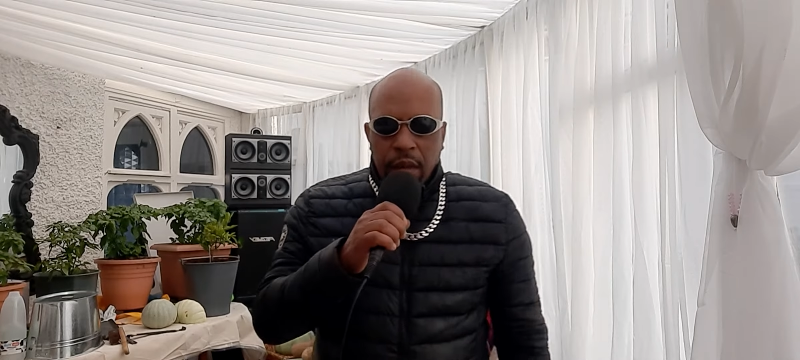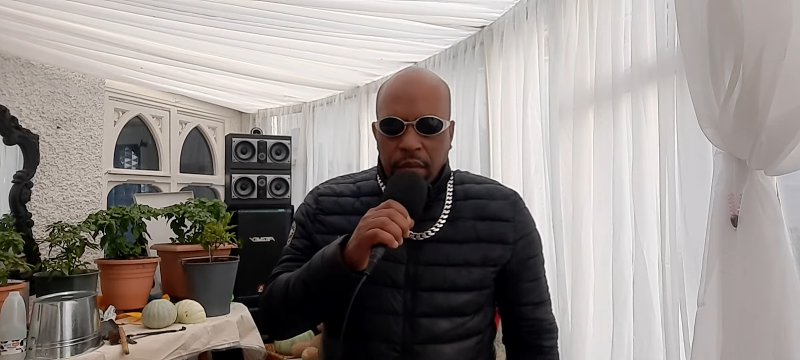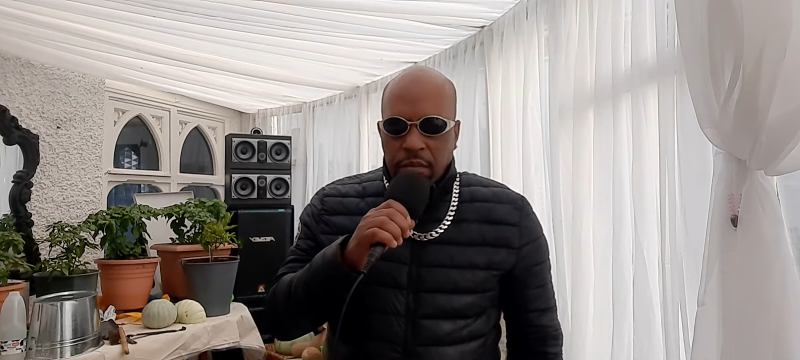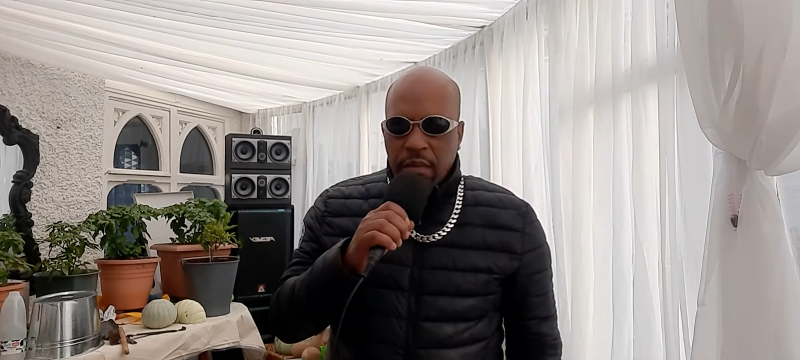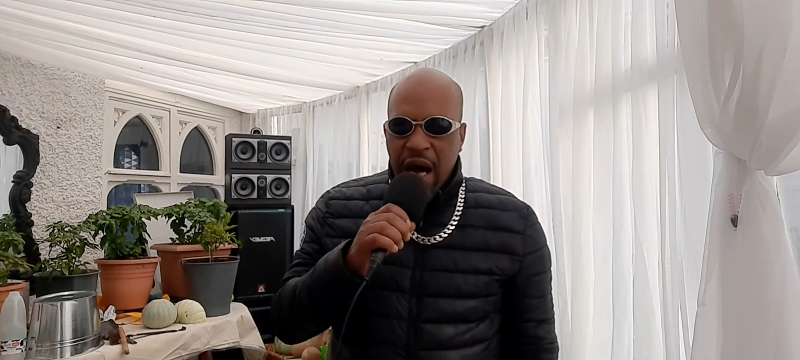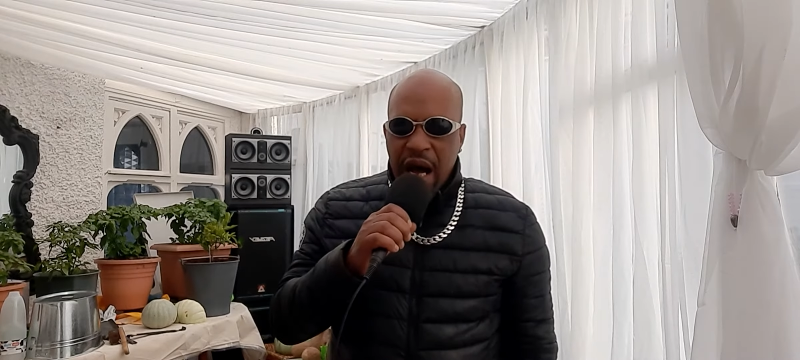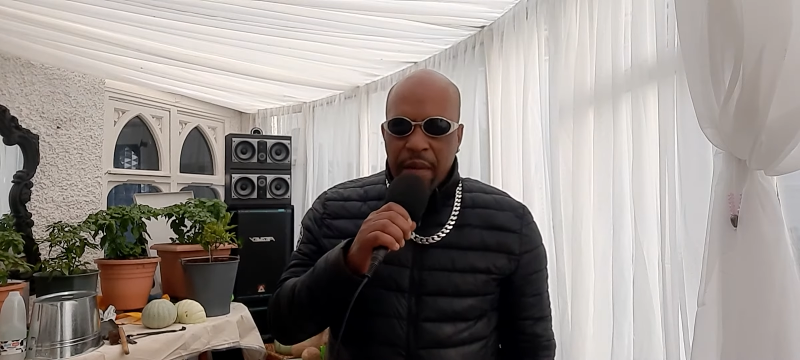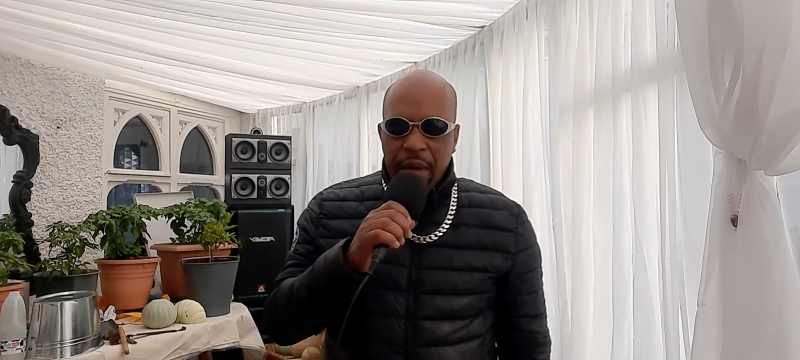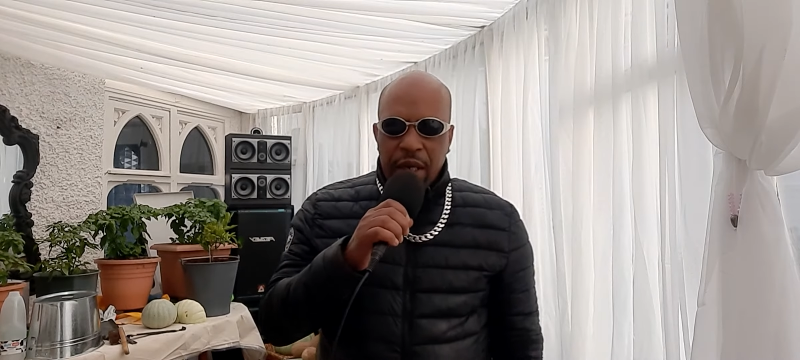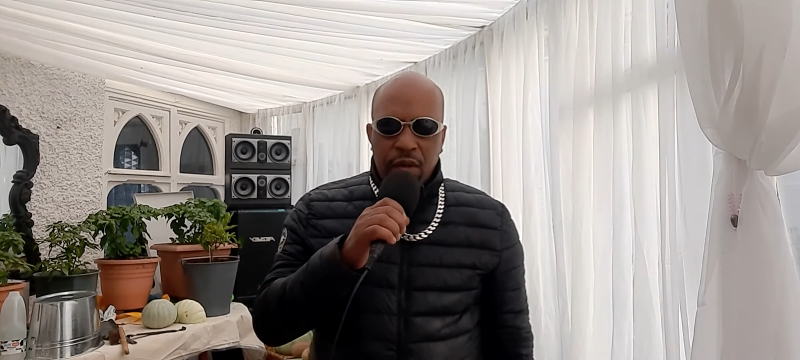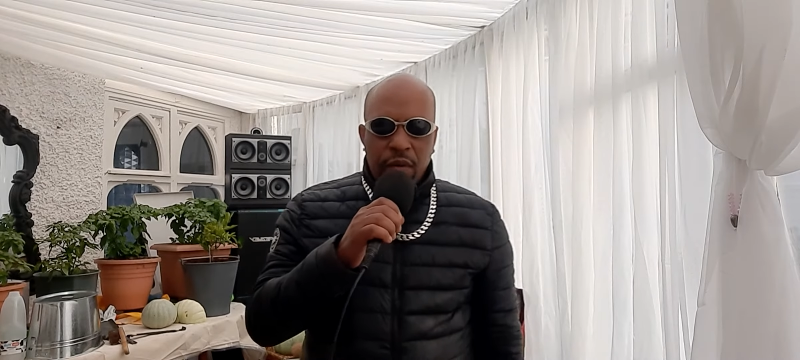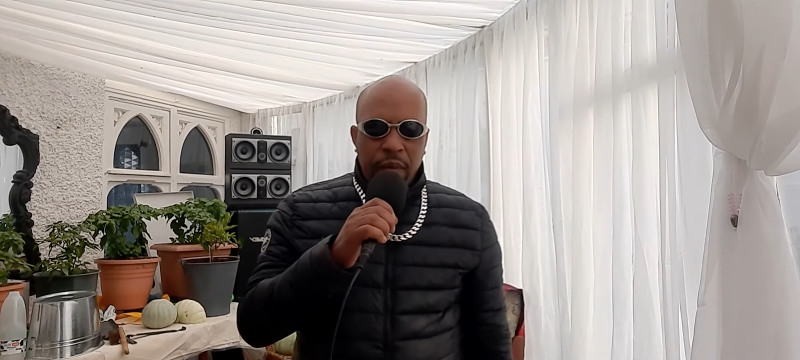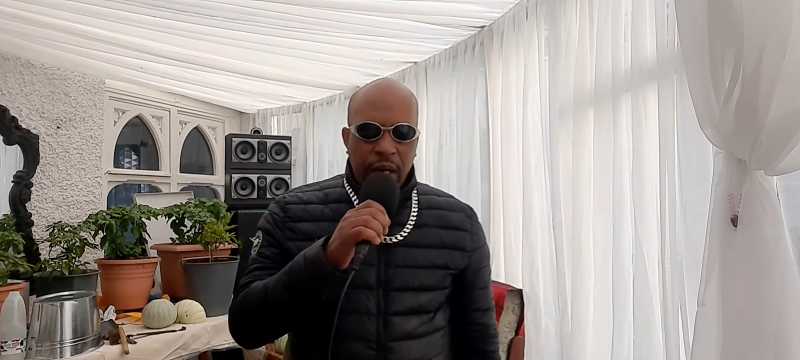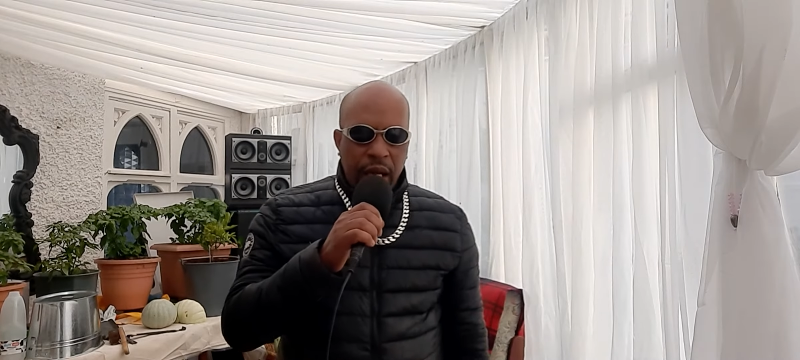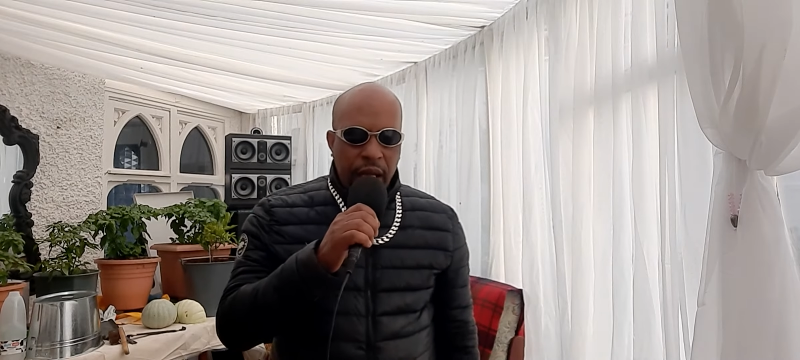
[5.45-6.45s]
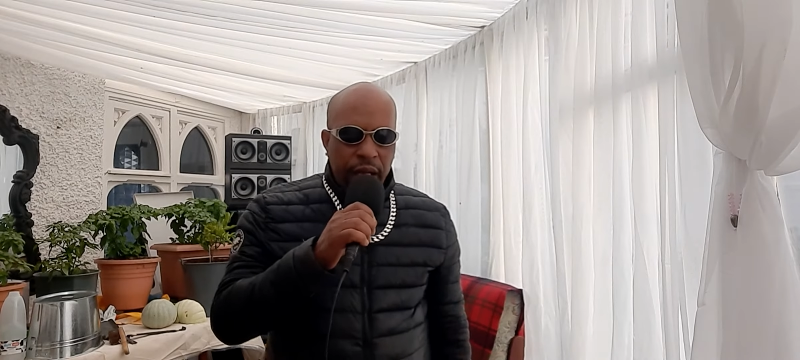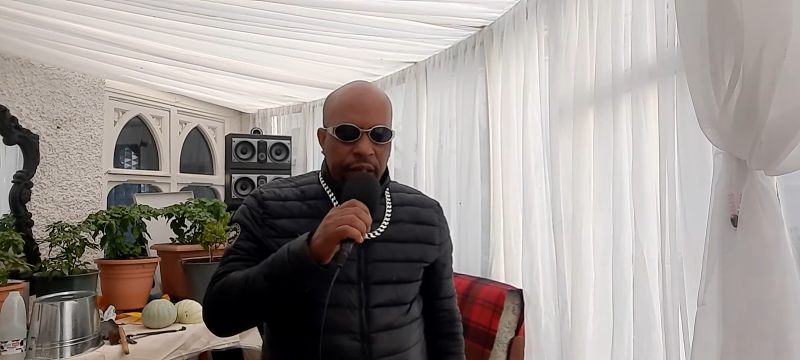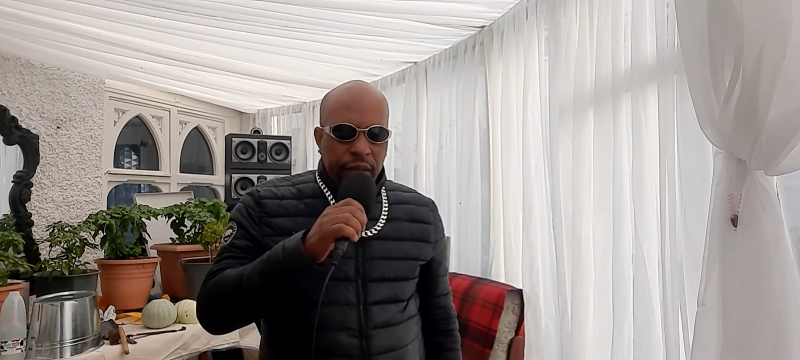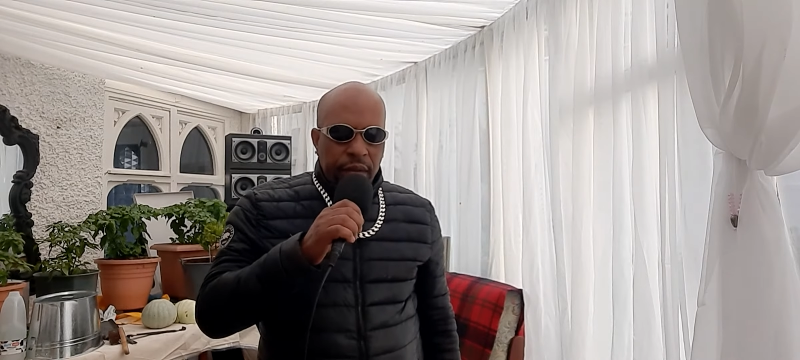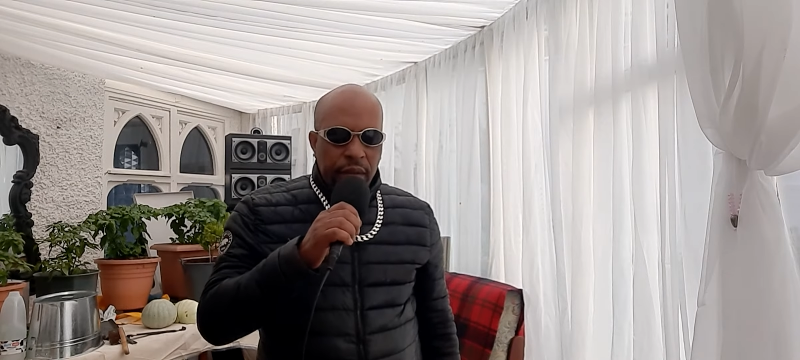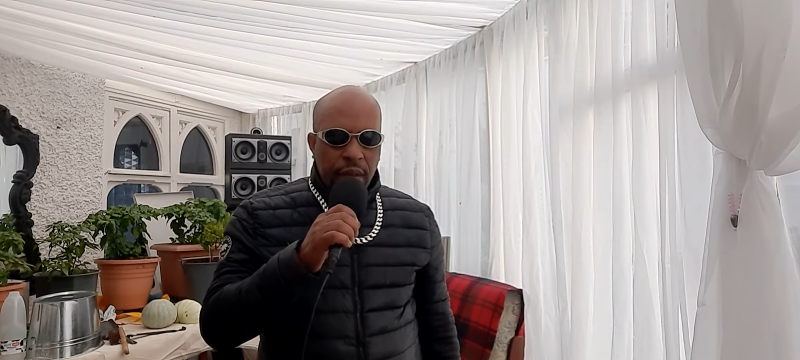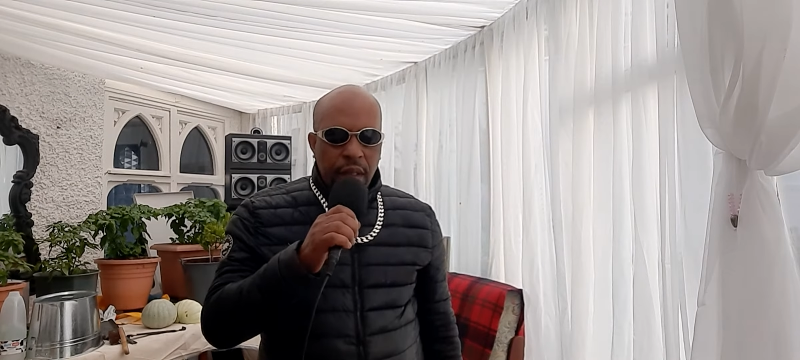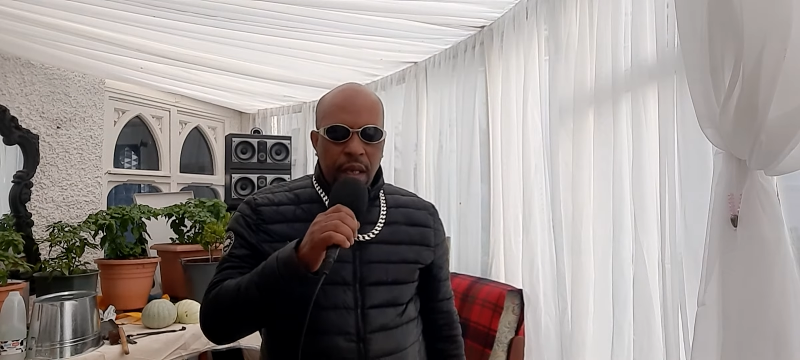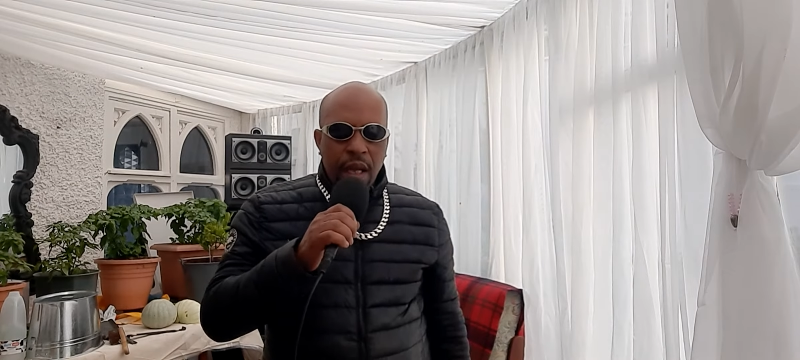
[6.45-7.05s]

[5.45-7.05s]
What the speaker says: Baba Lumbalang.